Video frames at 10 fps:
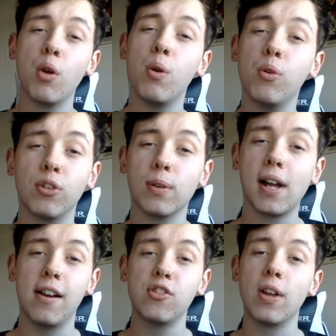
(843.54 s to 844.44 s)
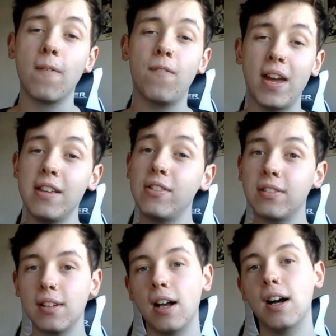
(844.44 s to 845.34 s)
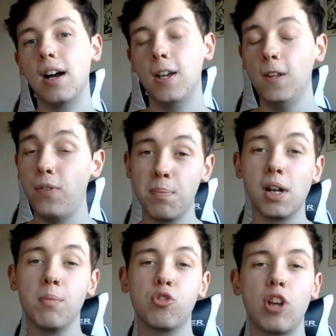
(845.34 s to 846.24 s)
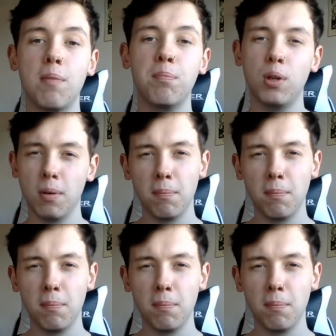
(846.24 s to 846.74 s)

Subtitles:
know who Ciryl Gane is going to face if he becomes champion.